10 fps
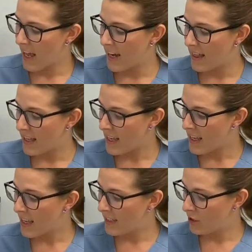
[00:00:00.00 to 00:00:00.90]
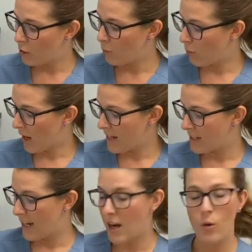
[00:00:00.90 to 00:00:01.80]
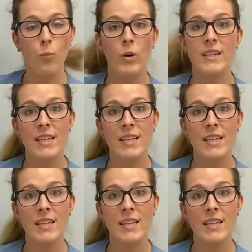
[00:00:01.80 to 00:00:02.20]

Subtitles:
and at the end you write down what